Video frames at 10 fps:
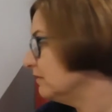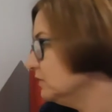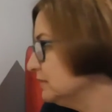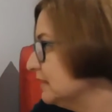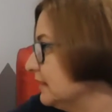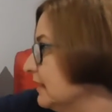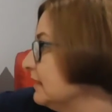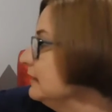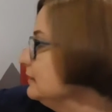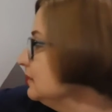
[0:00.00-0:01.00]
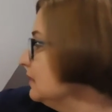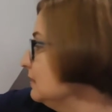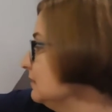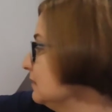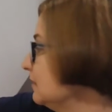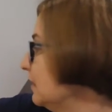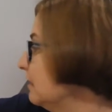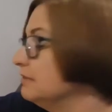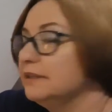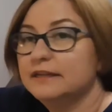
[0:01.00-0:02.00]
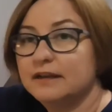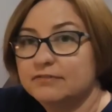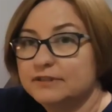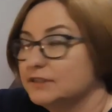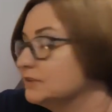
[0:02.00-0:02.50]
I've looked at a cleanser, a really lovely